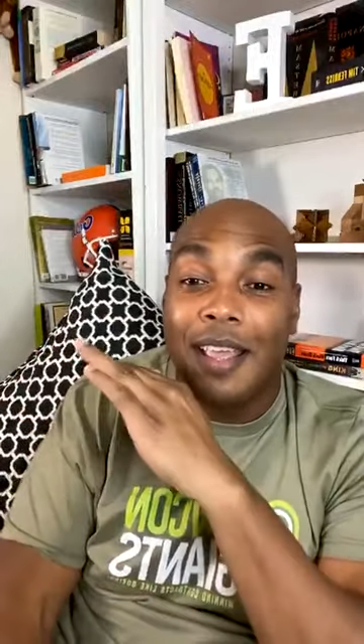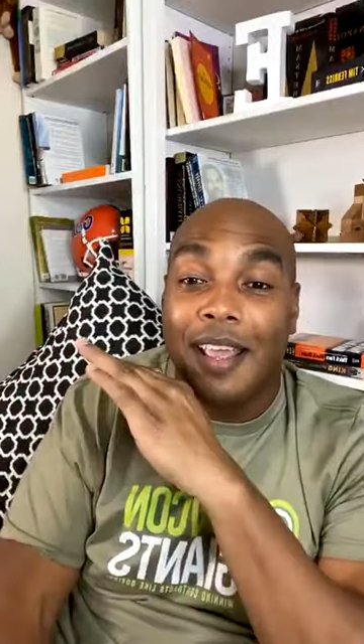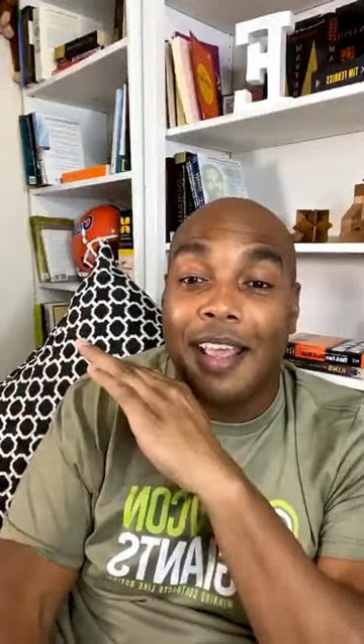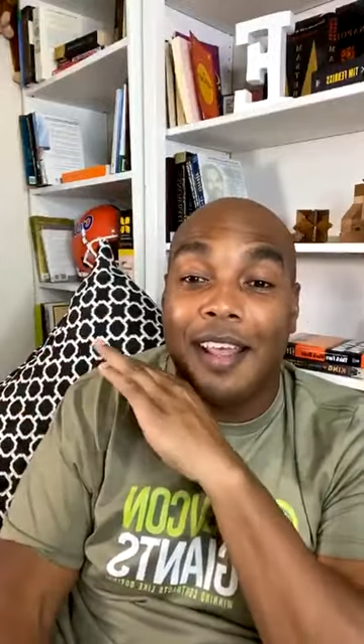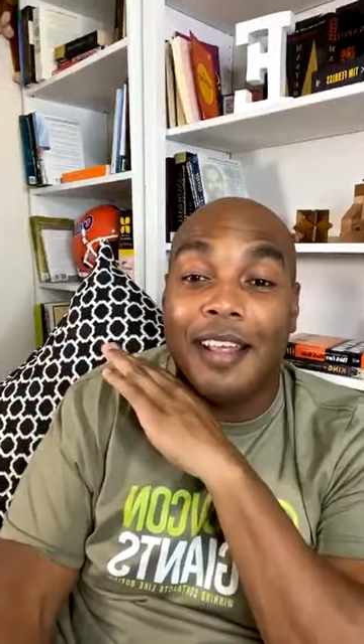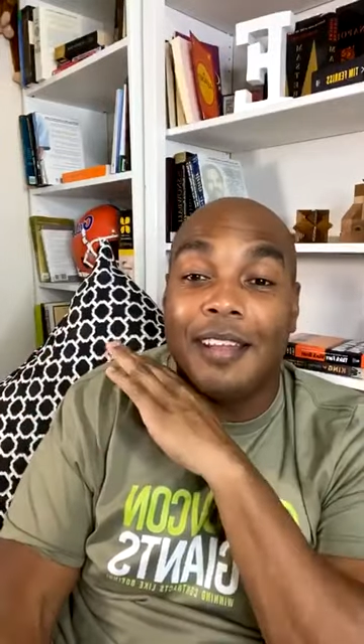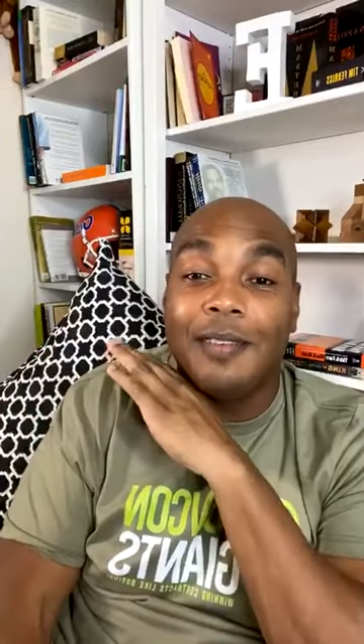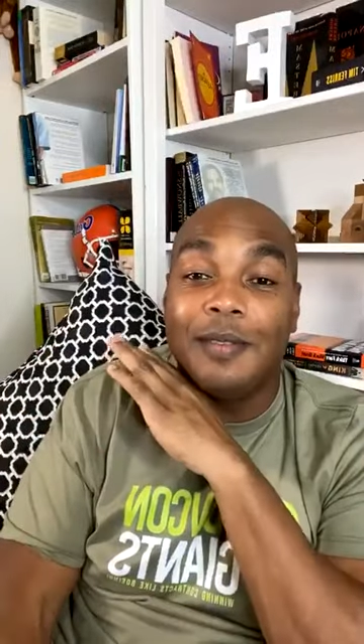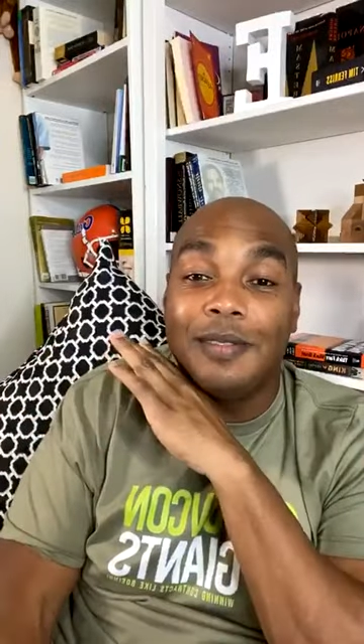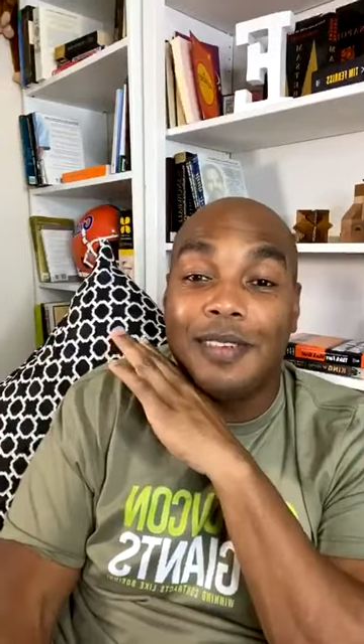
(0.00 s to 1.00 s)
and
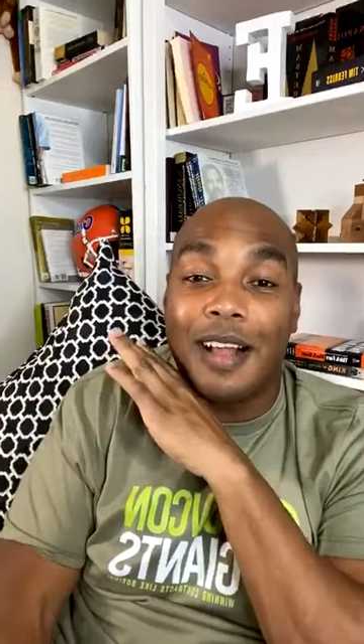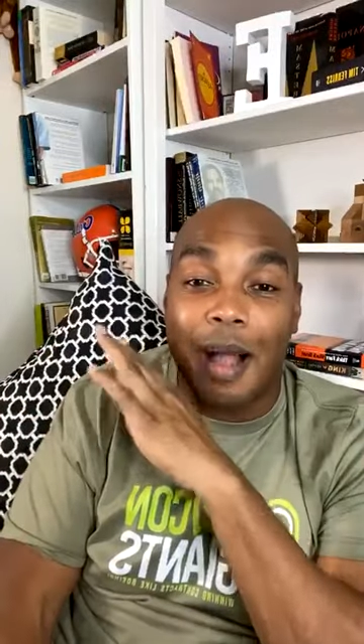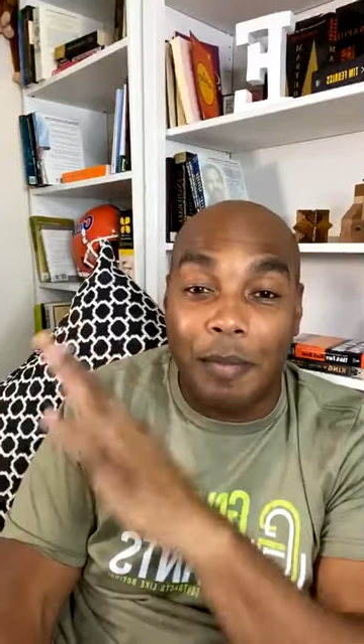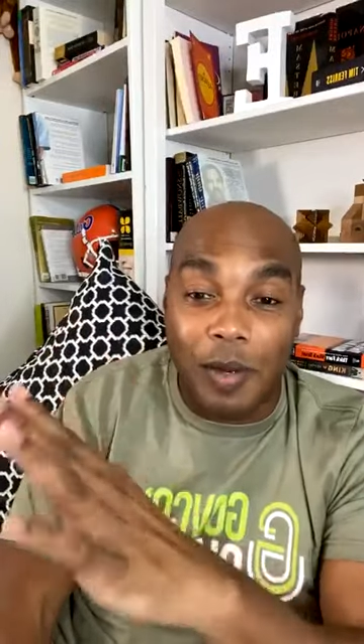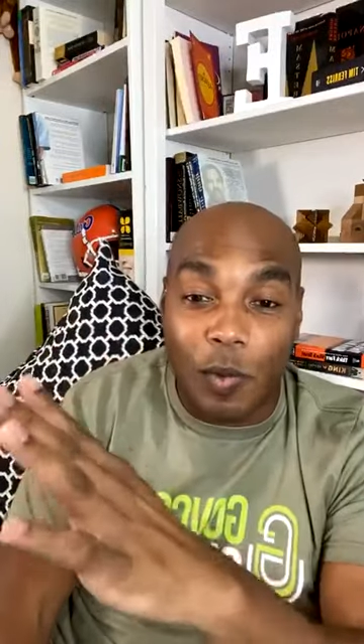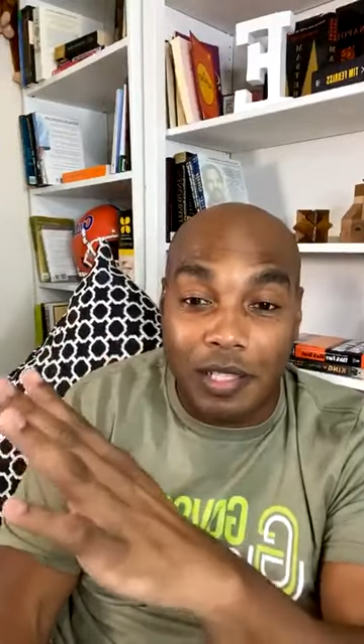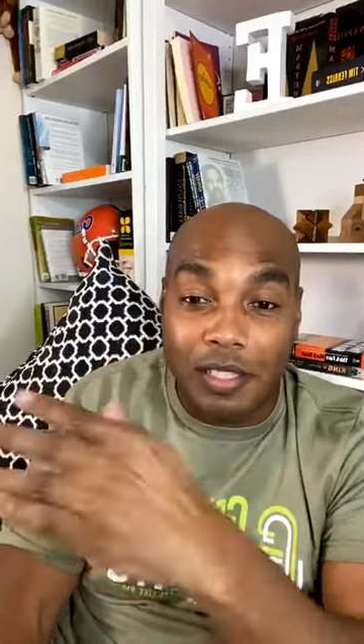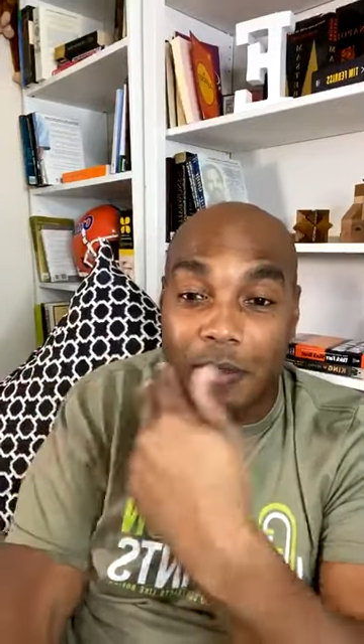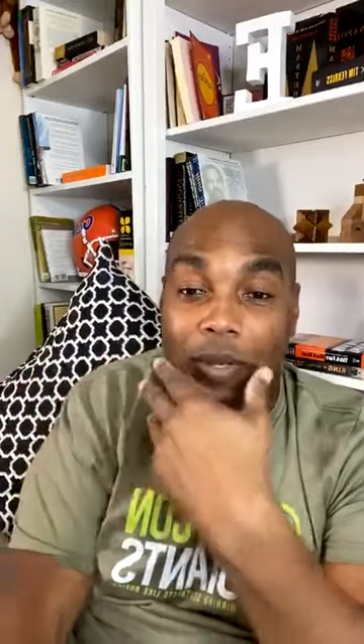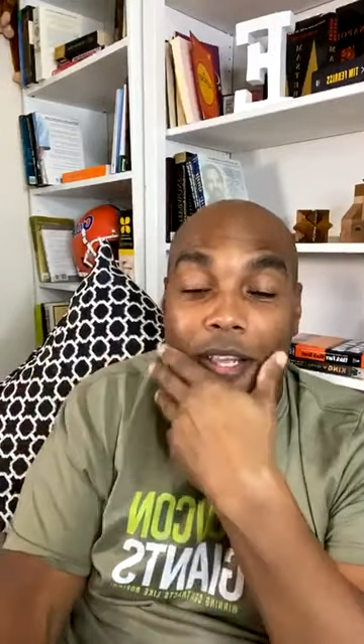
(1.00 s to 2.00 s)
I'm going to watch the
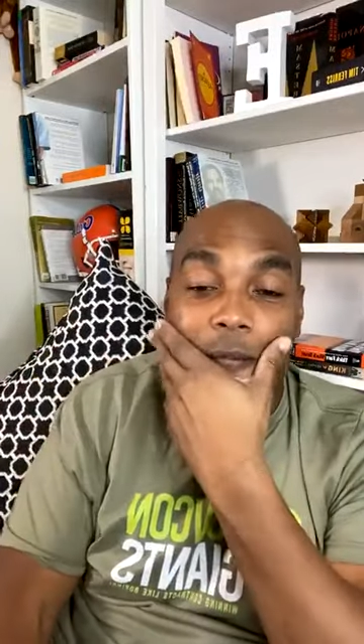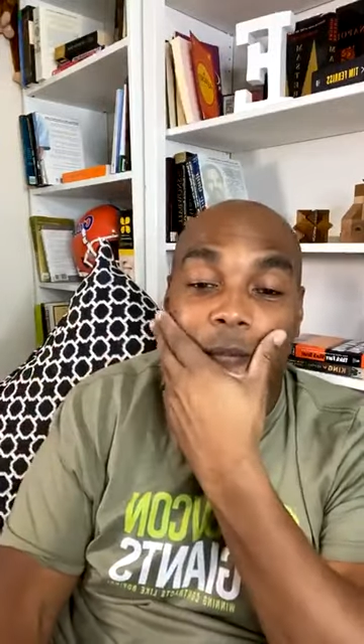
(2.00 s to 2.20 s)
debate.